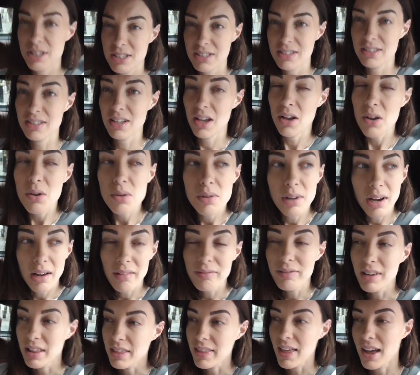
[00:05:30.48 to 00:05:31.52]
was so
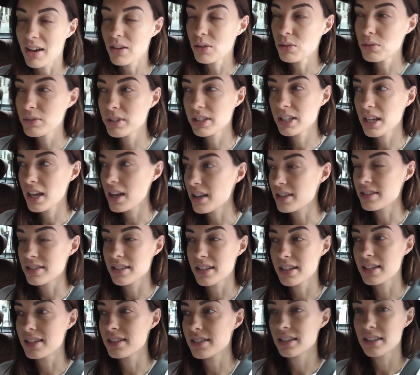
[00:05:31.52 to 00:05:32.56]
lovely there. All the
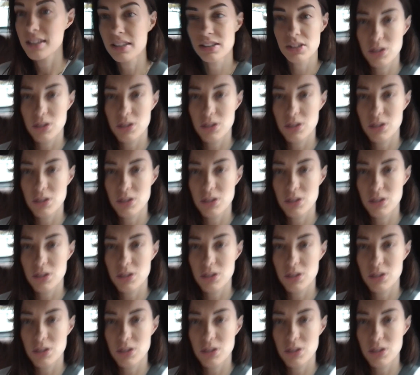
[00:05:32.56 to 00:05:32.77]
nurses and